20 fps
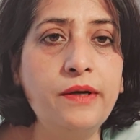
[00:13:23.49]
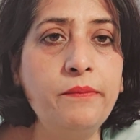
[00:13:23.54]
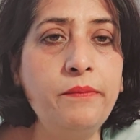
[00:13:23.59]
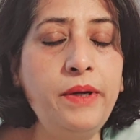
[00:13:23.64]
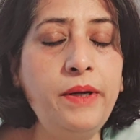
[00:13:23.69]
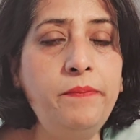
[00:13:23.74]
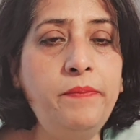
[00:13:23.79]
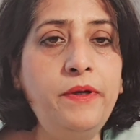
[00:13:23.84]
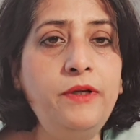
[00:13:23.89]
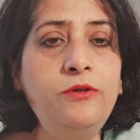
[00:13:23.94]

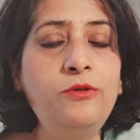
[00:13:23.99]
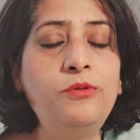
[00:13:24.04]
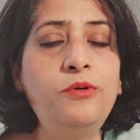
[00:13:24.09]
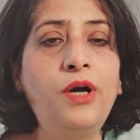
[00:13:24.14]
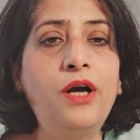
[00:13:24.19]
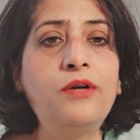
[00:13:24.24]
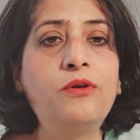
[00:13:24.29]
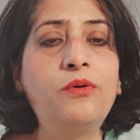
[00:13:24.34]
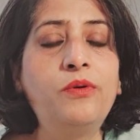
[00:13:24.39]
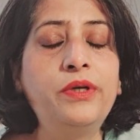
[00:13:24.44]
People who
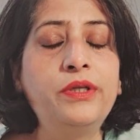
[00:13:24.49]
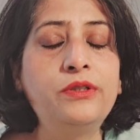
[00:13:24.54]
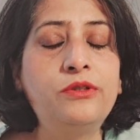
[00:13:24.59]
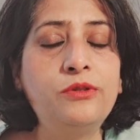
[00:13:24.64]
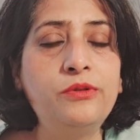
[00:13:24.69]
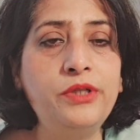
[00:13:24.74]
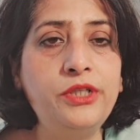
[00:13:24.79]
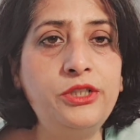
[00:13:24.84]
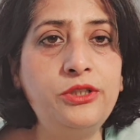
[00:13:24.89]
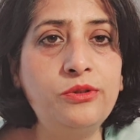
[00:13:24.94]
are going
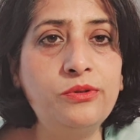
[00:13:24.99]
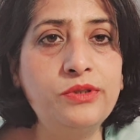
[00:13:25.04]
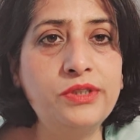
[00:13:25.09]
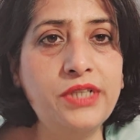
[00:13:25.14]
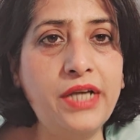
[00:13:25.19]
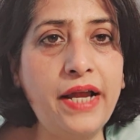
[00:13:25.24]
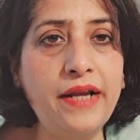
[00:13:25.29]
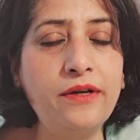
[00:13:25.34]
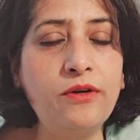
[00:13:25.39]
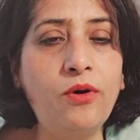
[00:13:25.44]
through issues
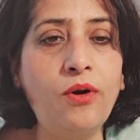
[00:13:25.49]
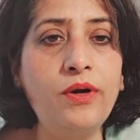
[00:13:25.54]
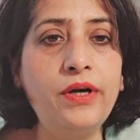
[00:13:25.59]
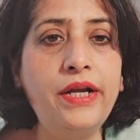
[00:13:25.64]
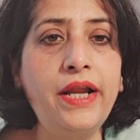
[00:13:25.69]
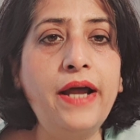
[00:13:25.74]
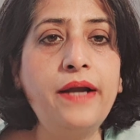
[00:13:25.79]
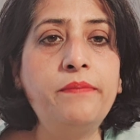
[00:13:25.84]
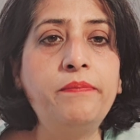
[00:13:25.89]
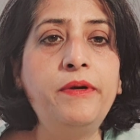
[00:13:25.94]
can
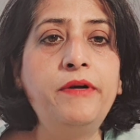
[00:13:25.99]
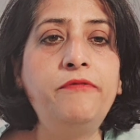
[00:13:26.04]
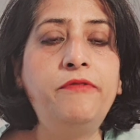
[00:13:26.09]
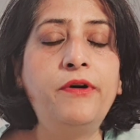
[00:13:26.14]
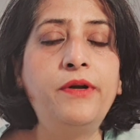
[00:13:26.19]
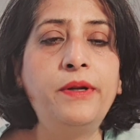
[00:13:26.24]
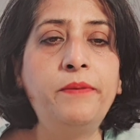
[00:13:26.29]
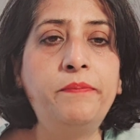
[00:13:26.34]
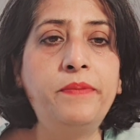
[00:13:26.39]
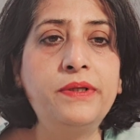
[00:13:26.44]
contact me for
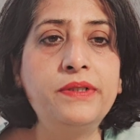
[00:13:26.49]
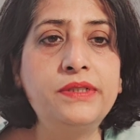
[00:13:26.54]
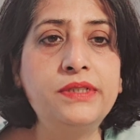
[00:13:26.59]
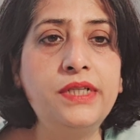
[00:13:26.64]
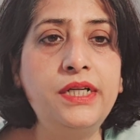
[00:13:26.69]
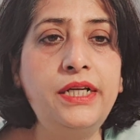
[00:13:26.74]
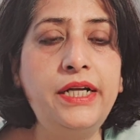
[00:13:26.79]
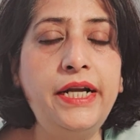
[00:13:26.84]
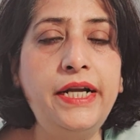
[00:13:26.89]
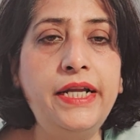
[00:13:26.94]
a
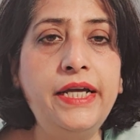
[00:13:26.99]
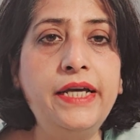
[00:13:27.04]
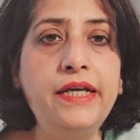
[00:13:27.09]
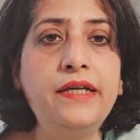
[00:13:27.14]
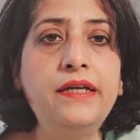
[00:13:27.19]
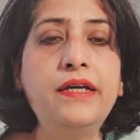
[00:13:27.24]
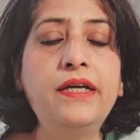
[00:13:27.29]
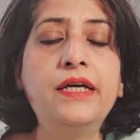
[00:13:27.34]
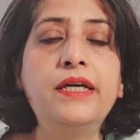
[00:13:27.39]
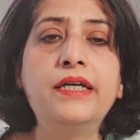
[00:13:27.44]
personal
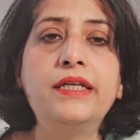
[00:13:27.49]
reading.